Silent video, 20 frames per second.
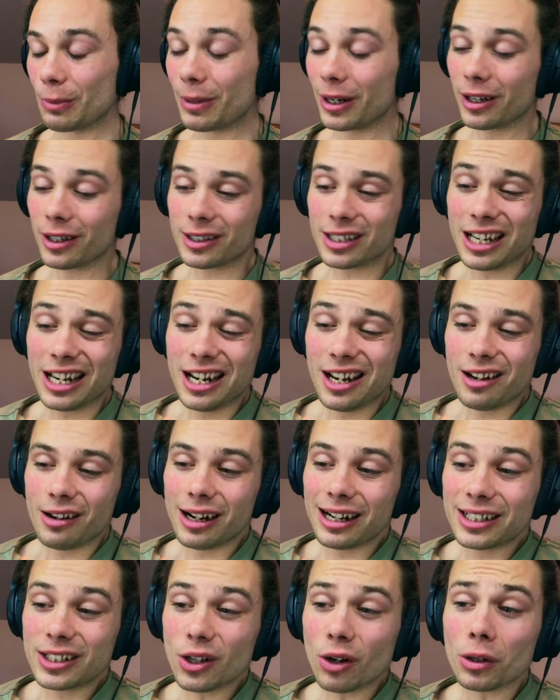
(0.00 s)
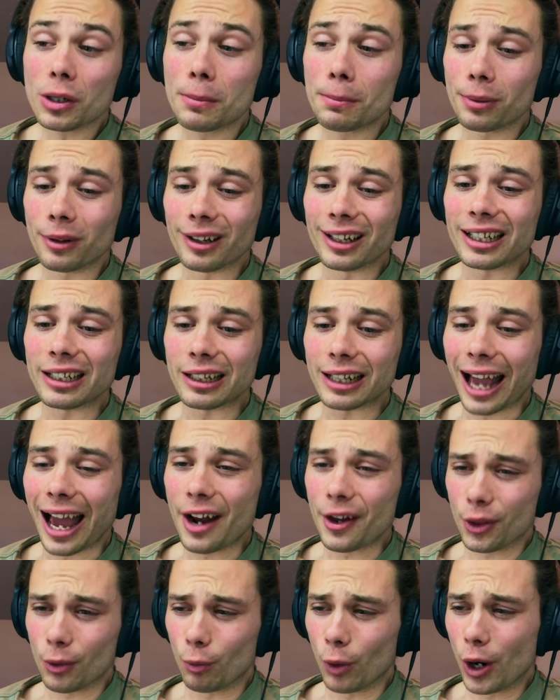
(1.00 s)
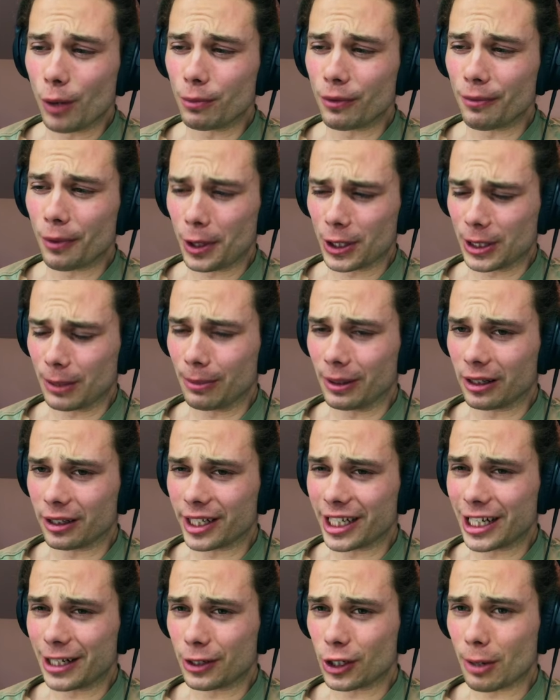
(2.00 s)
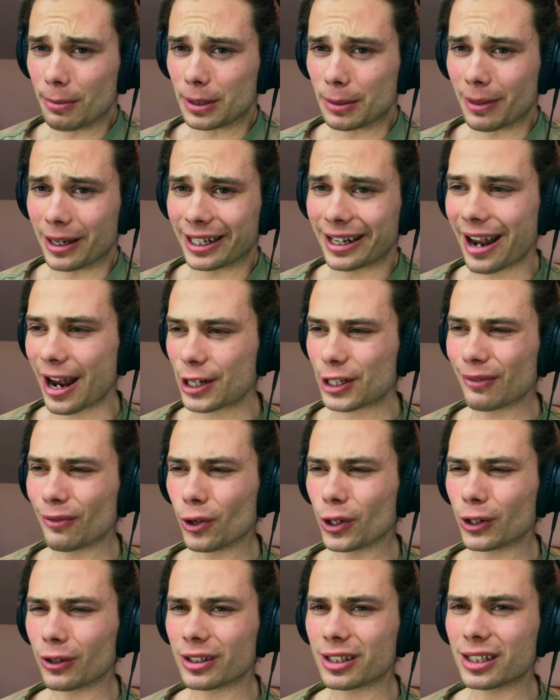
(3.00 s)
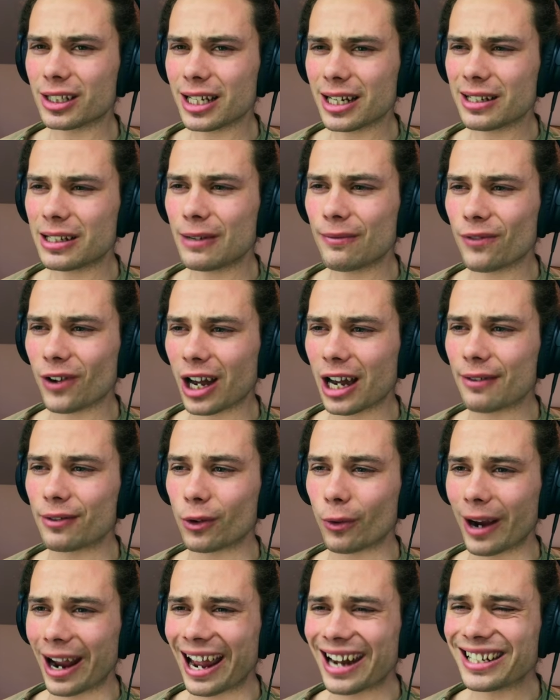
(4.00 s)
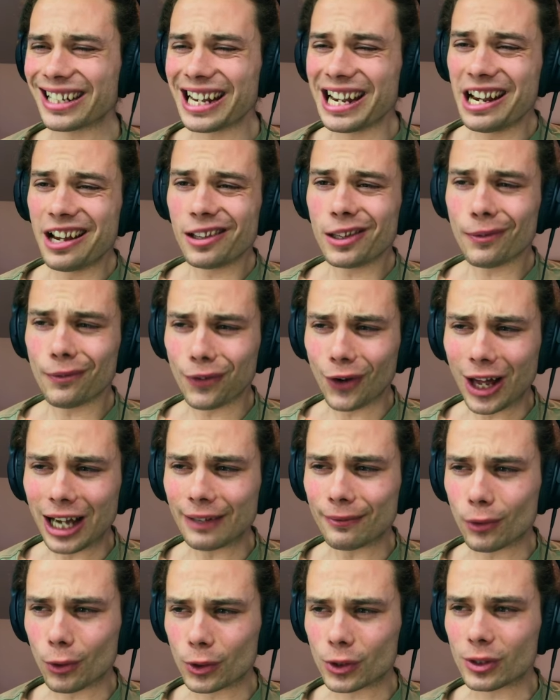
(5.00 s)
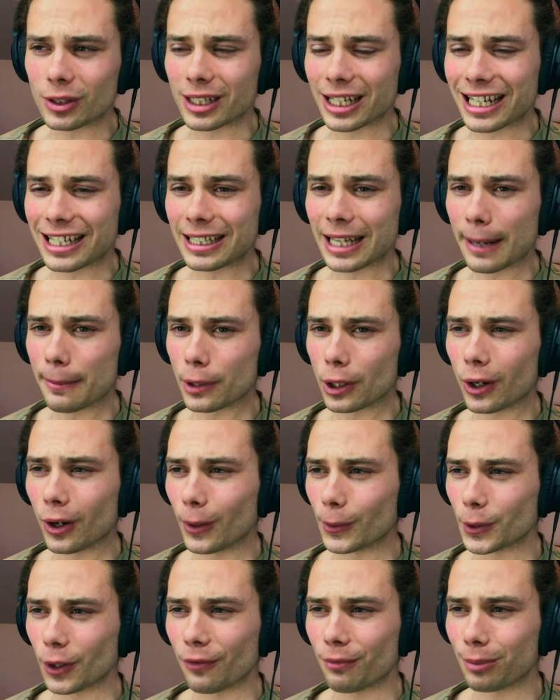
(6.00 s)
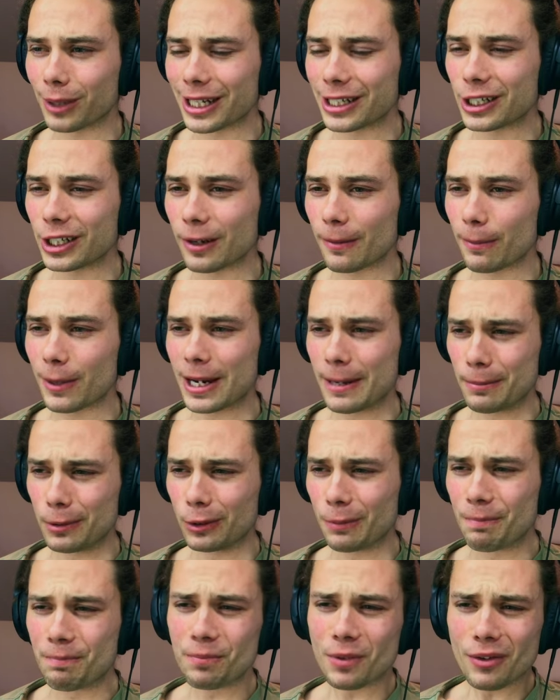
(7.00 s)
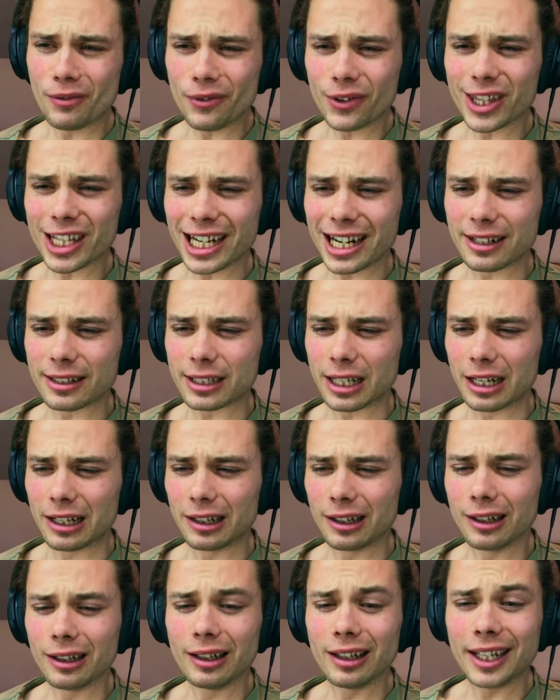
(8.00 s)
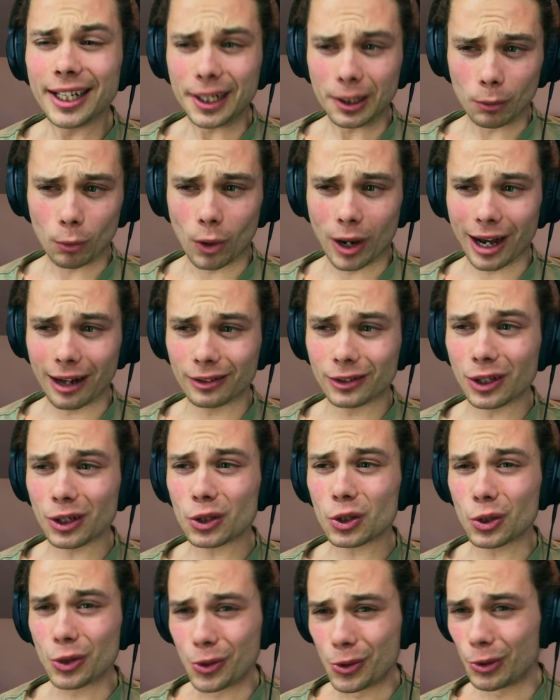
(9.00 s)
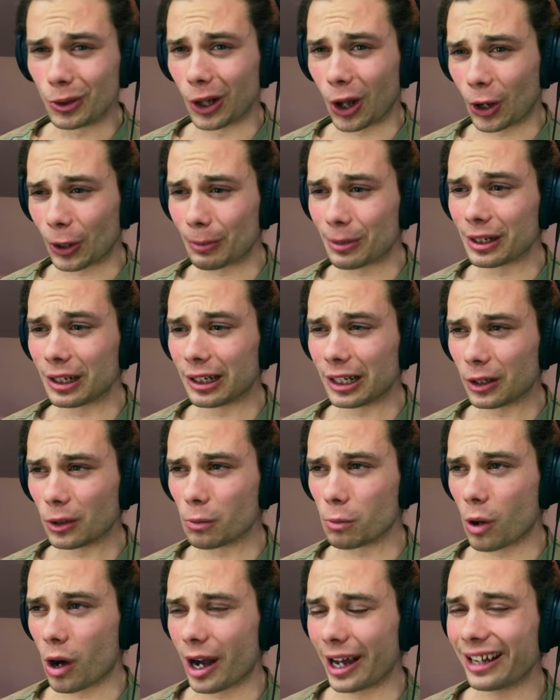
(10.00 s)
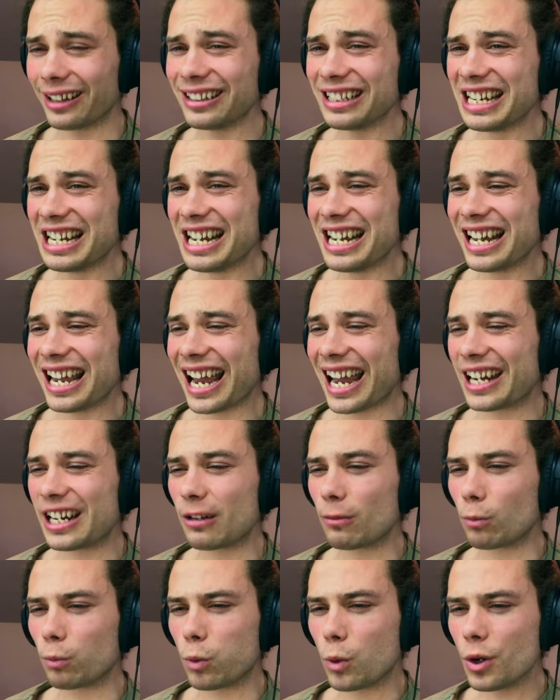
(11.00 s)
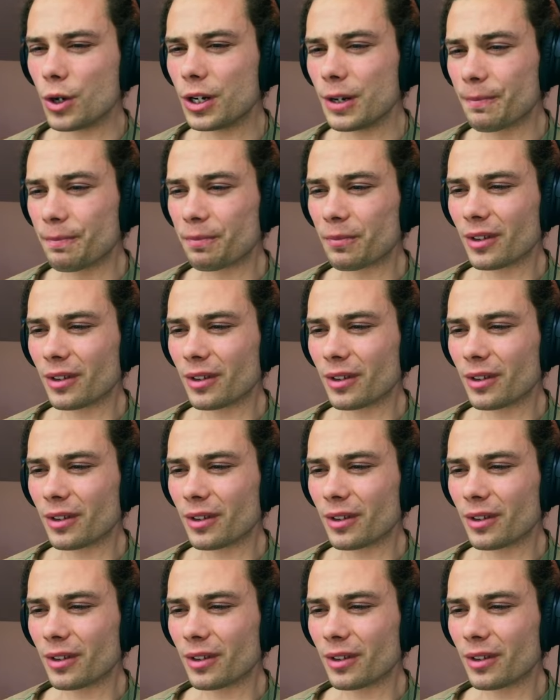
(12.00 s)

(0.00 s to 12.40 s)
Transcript: Because it's not completely out of the realm of possibility in terms of my cash. I've already got 65 grand. The Flying Fortress is able to hold off plenty of people for the next little while, not too long, but little while, and it would...